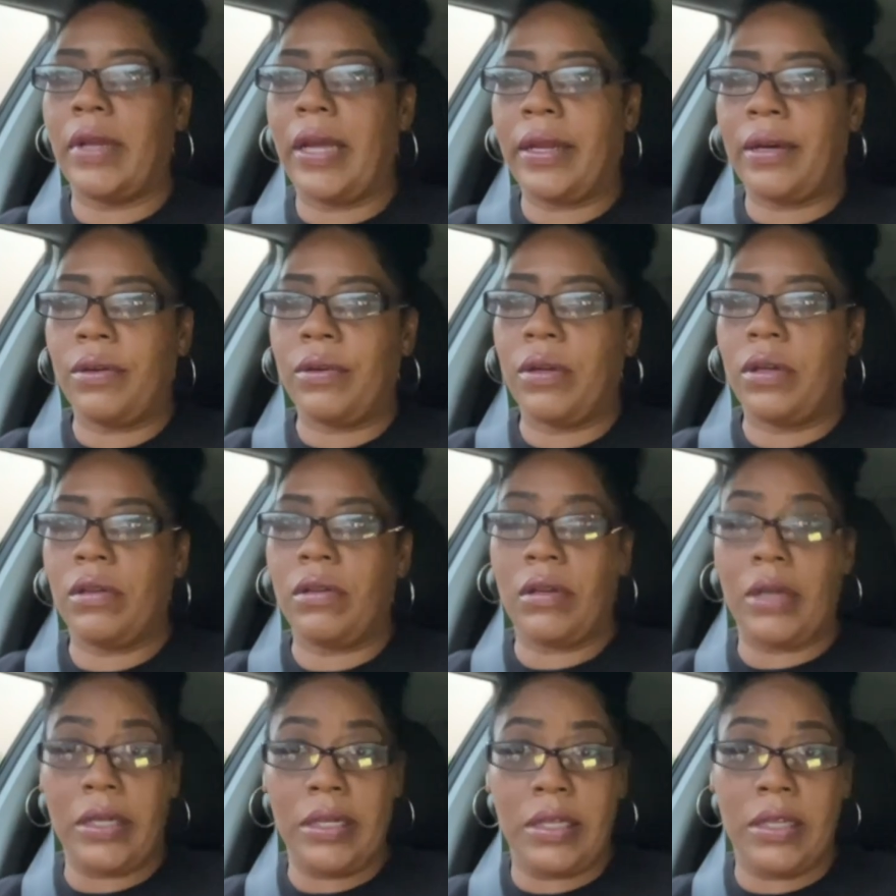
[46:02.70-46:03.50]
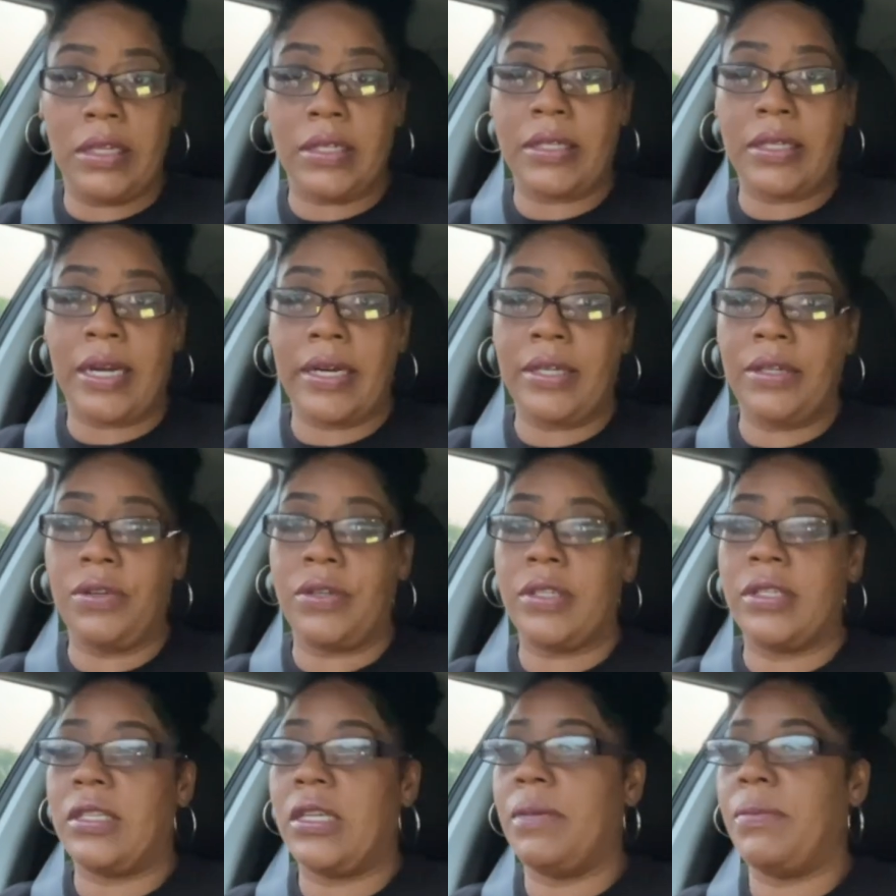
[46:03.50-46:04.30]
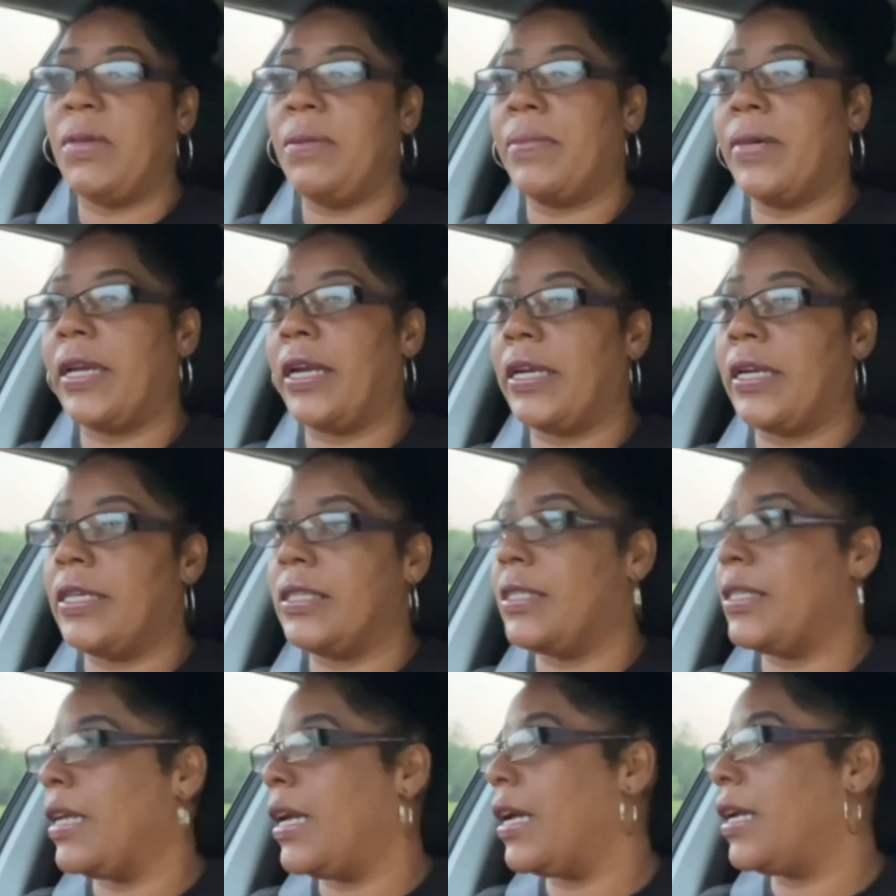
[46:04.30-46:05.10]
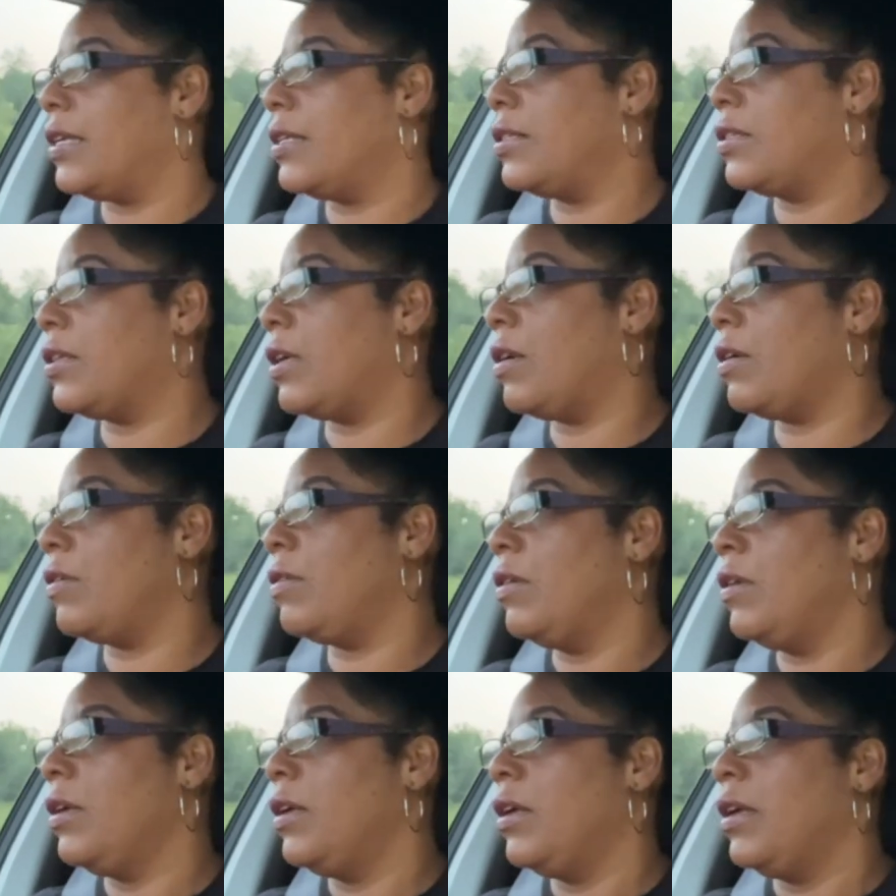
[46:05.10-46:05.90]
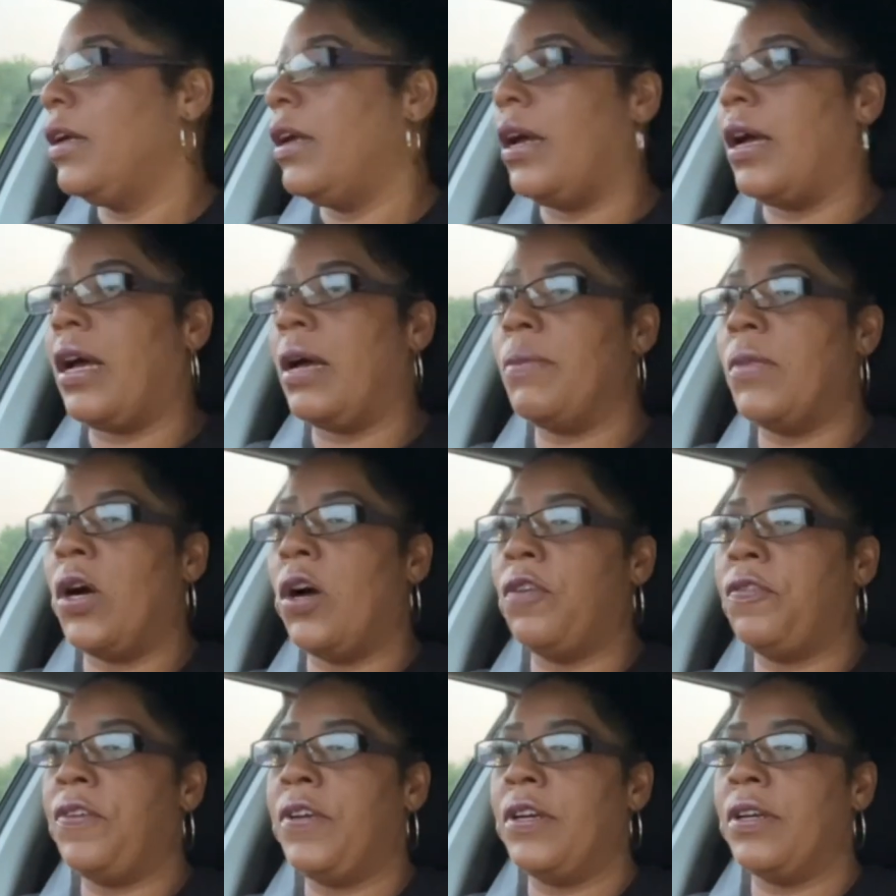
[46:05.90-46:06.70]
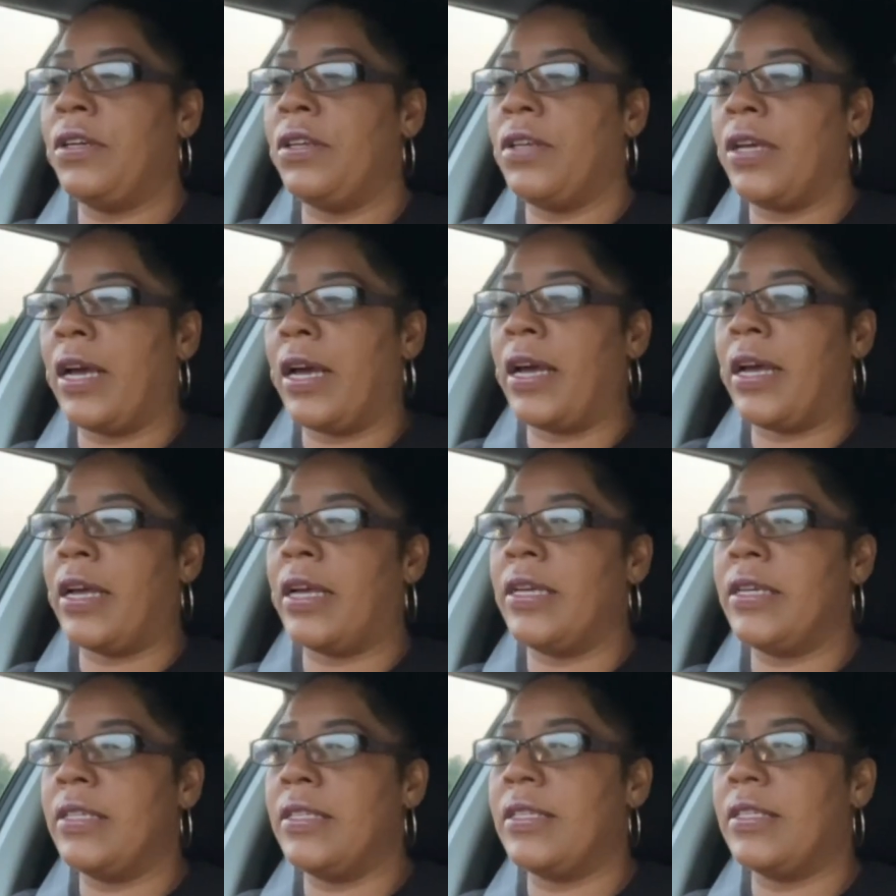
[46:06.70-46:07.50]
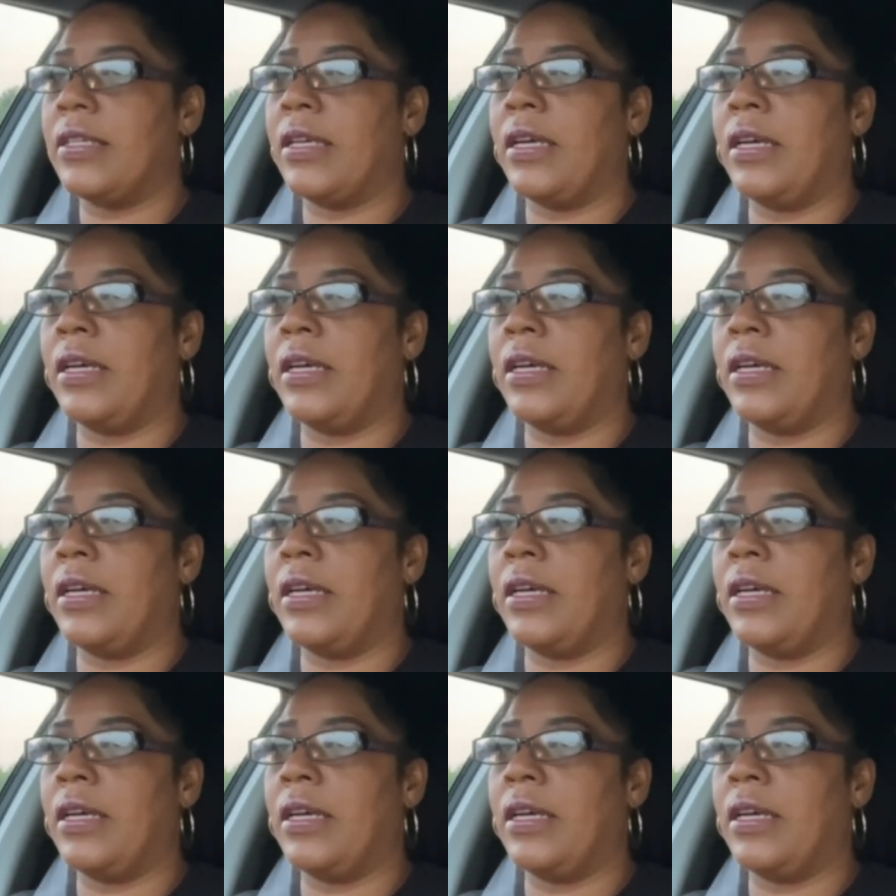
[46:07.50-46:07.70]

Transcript: I don't know. It looks like you can see me, but I guess not. So I'm off here, you guys.